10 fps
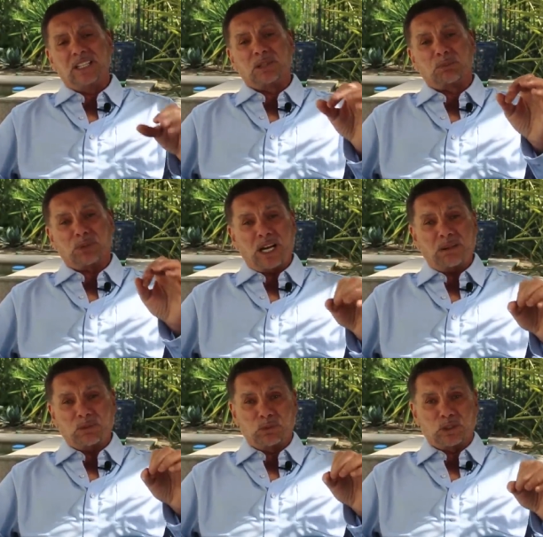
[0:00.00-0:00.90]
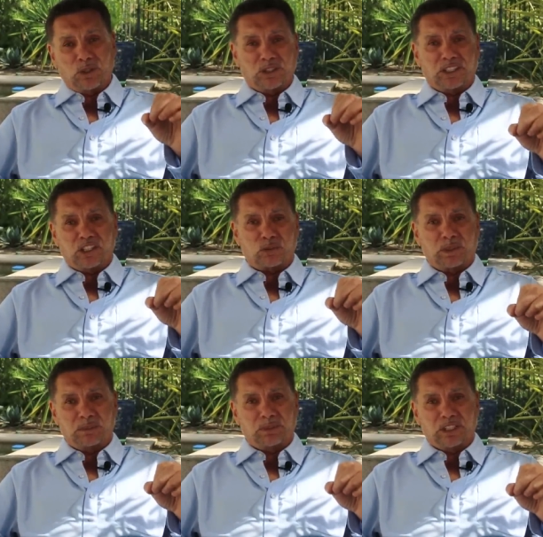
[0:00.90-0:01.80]
The problem with all of these
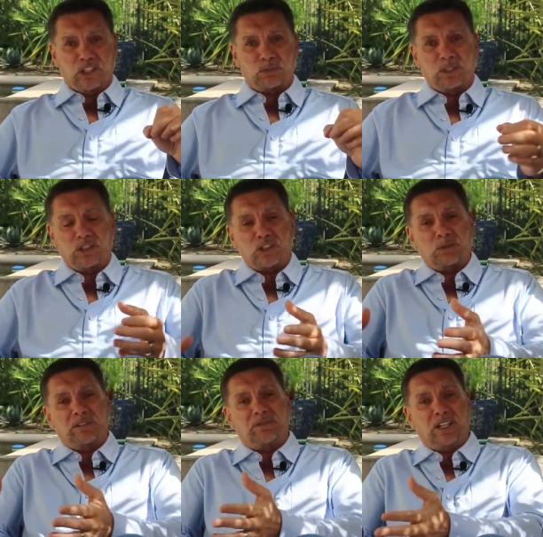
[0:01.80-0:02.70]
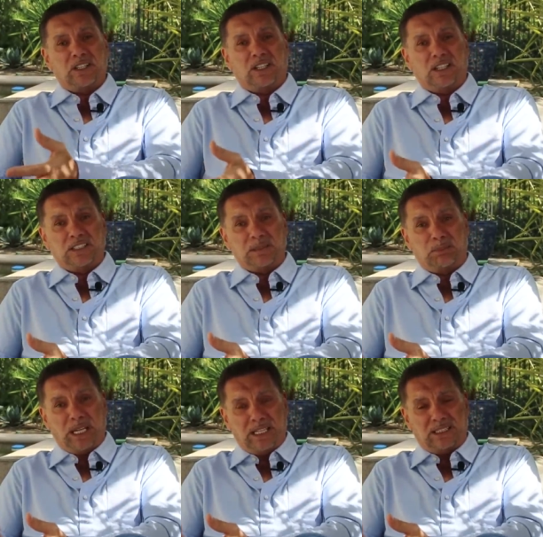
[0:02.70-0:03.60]
people is because my father hardly
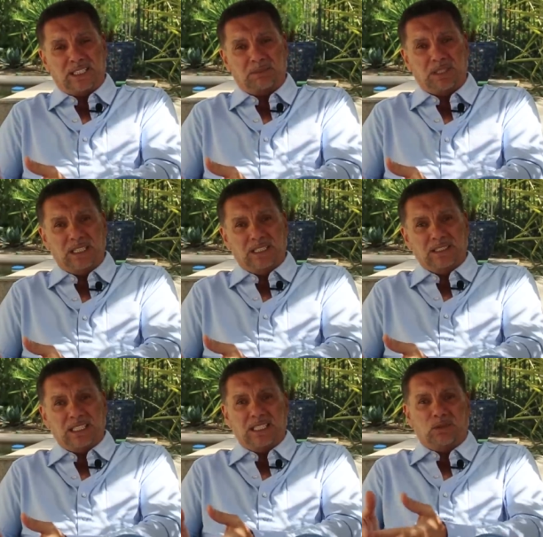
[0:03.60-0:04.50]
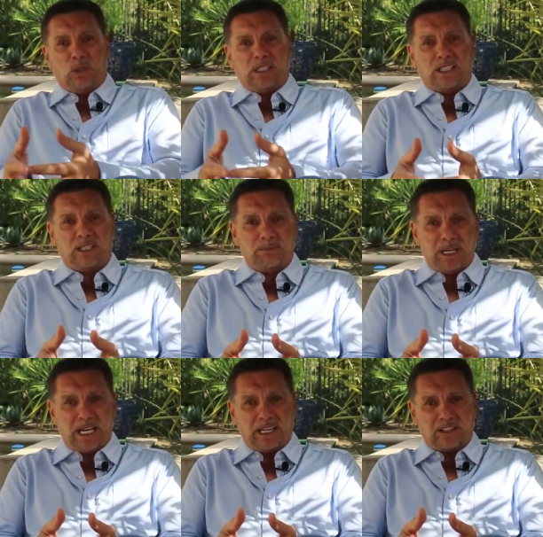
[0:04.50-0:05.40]
paid them, they never wanted to come
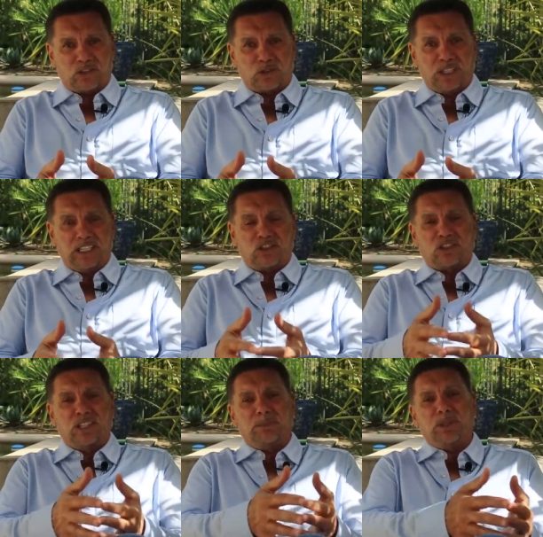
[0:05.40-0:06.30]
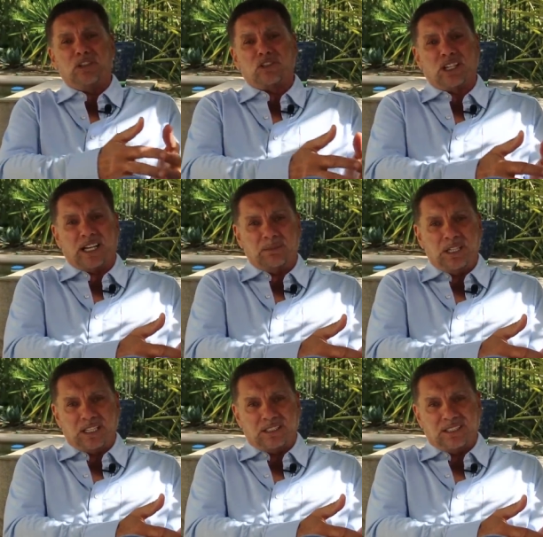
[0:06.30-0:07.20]
back. So they'd slip his time
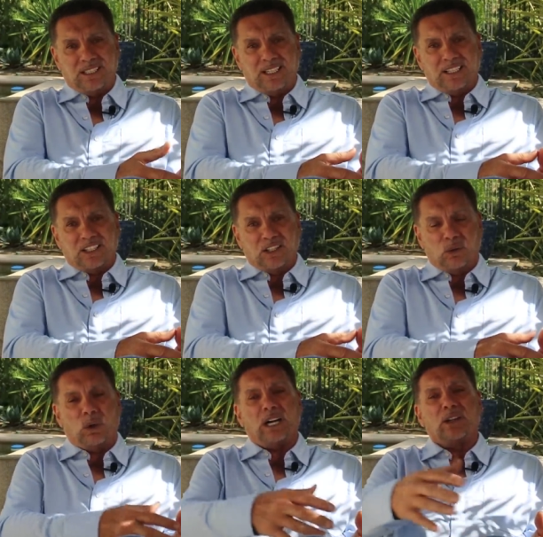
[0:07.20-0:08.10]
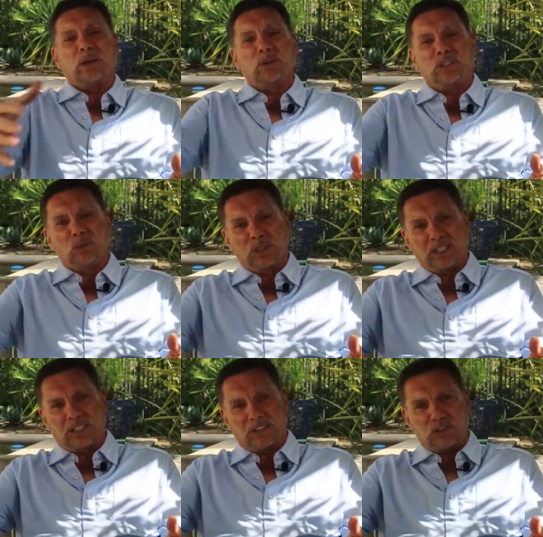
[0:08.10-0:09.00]
in, you know, while they were doing
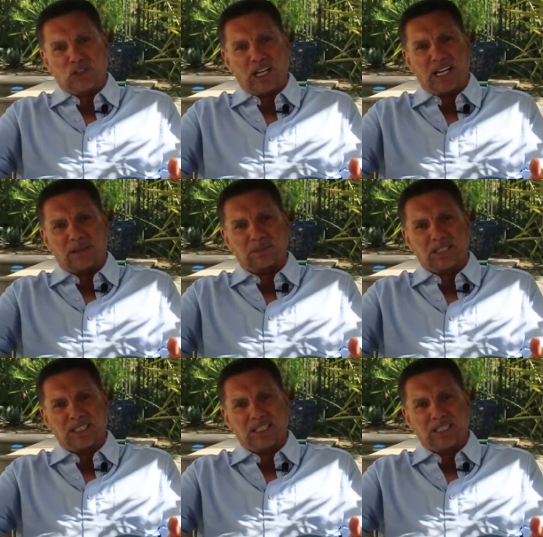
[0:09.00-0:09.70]
another job.